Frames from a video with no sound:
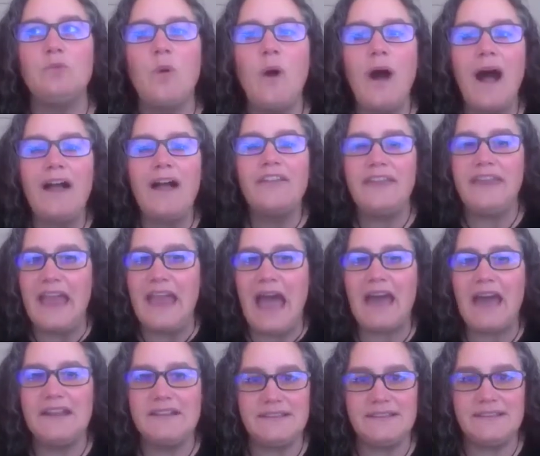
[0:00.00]
And while he
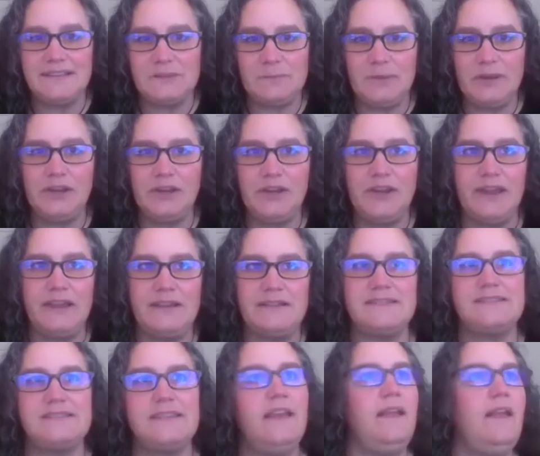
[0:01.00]
had his
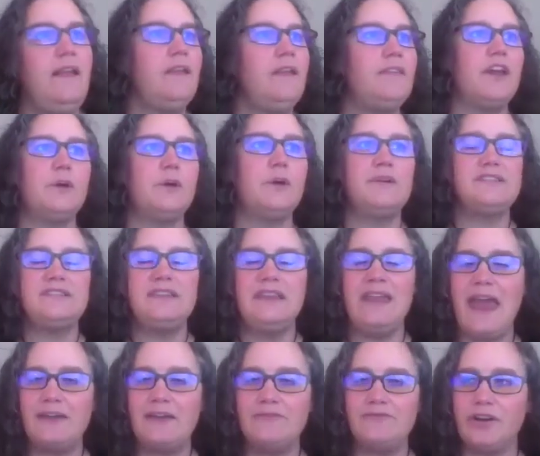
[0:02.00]
experience, there was
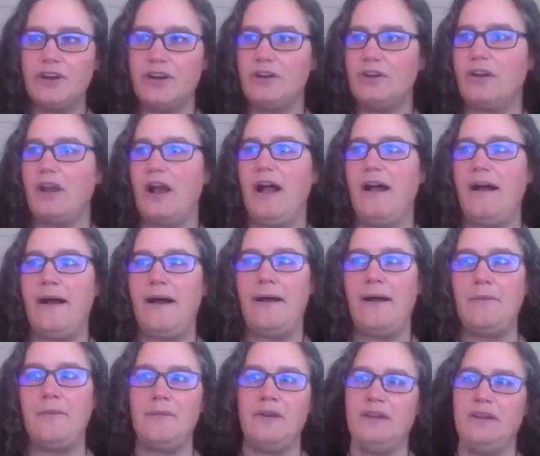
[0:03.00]
never
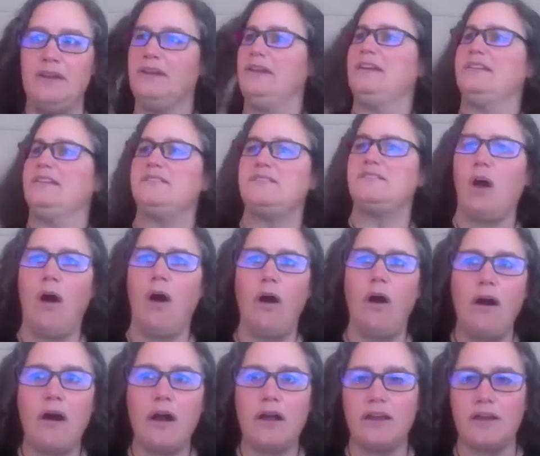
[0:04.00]

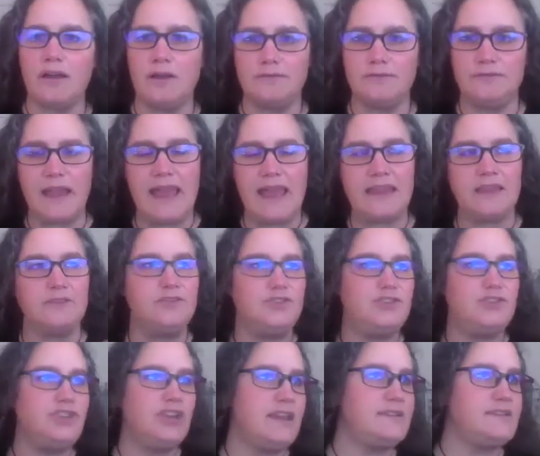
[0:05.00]
talk of like
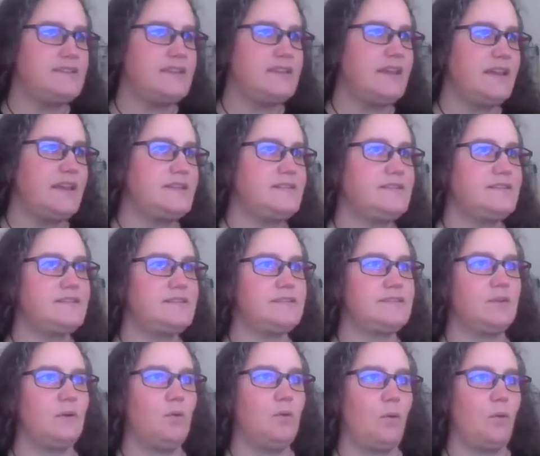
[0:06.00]

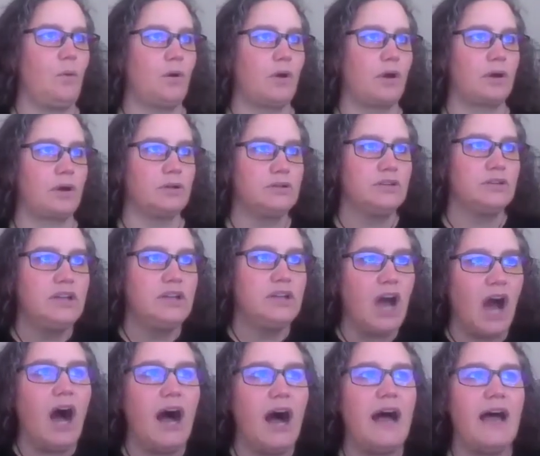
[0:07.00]
Jesus or
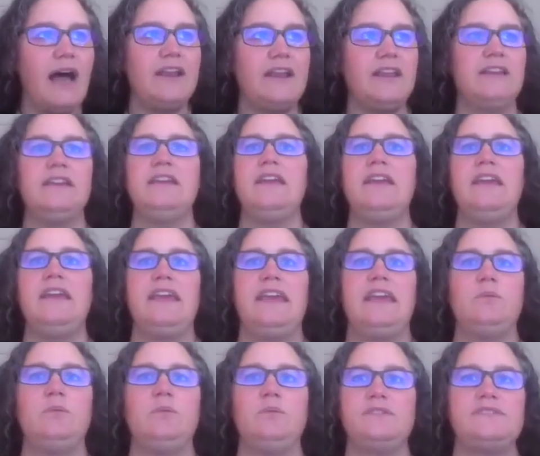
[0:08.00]
God.
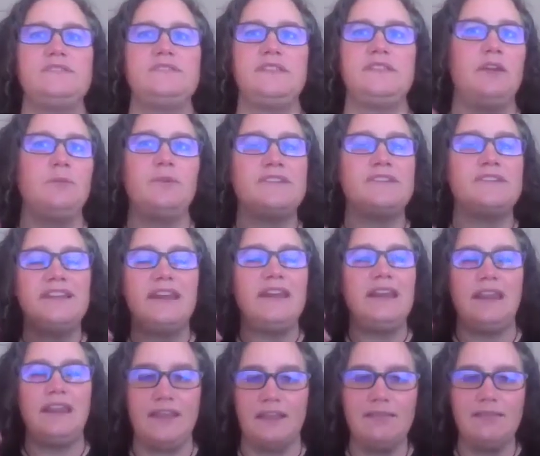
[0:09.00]
It wasn't
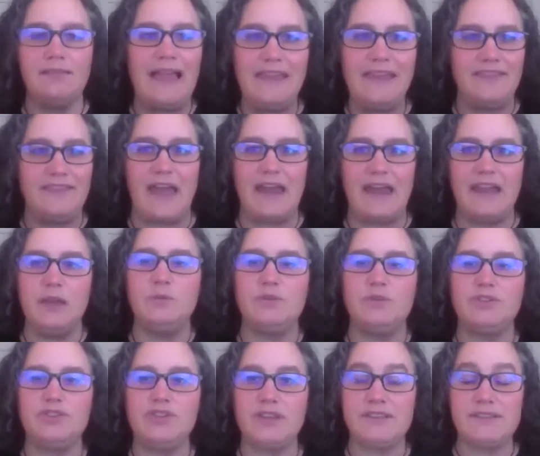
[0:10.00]
anything like that. It
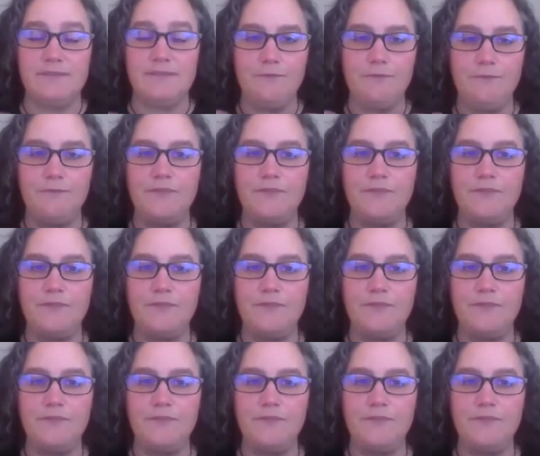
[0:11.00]
was just